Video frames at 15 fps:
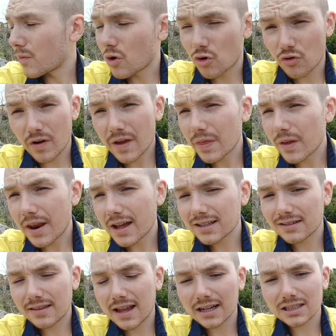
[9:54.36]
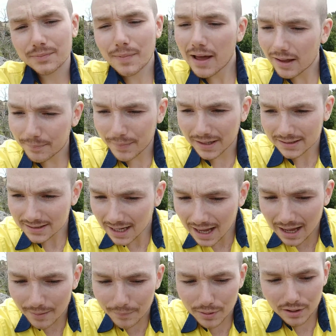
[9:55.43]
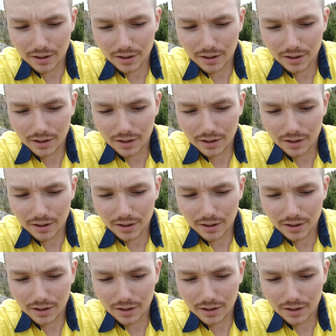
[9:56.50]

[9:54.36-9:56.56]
create the next best app.